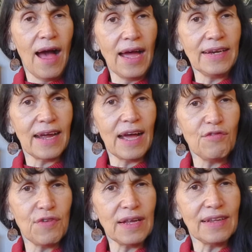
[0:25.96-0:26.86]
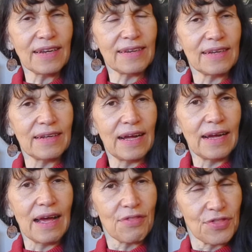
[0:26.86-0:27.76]
And I find that
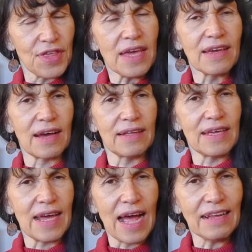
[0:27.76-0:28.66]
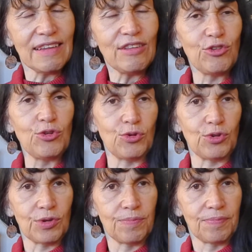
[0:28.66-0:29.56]
I think the attitude